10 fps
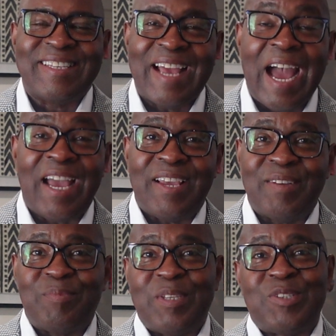Hi,
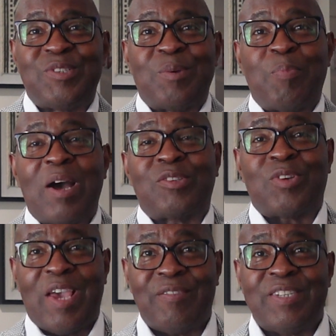this is
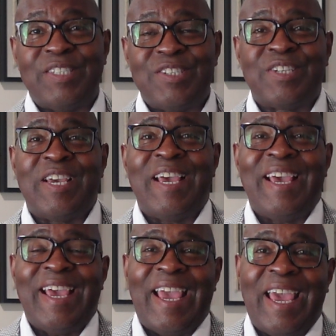Apostle Evans,
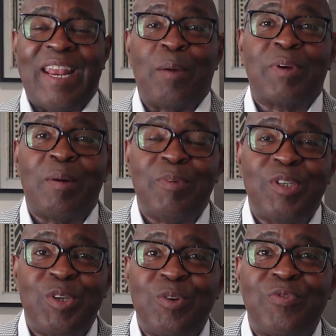and I'm coming
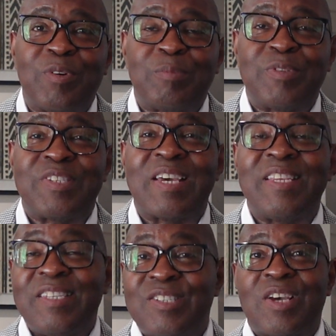to you from
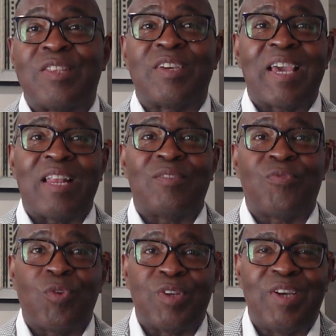sunny Southern
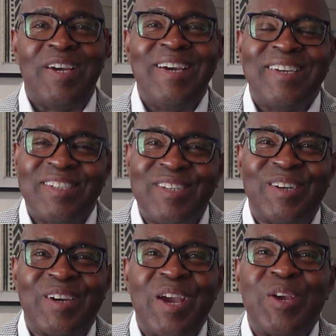California.
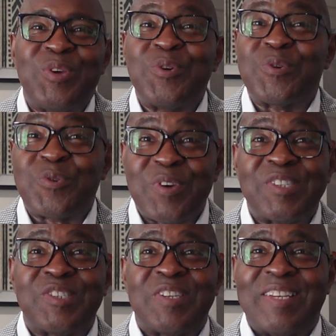Look, you're a
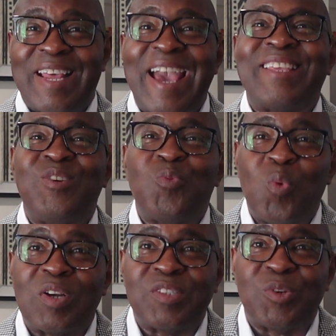Christian and you
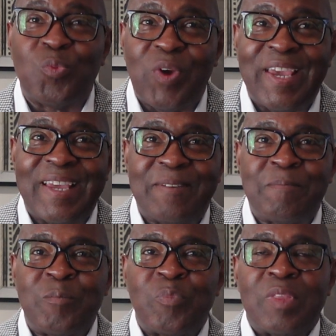want to win,
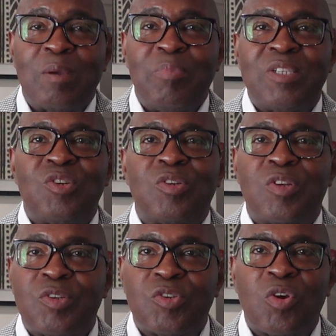but you're
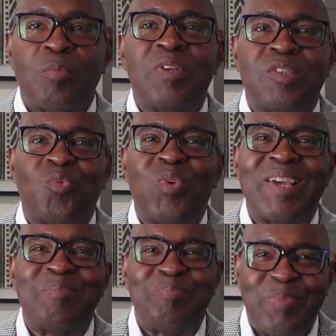determined to
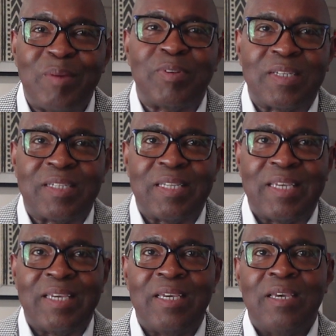win biblically.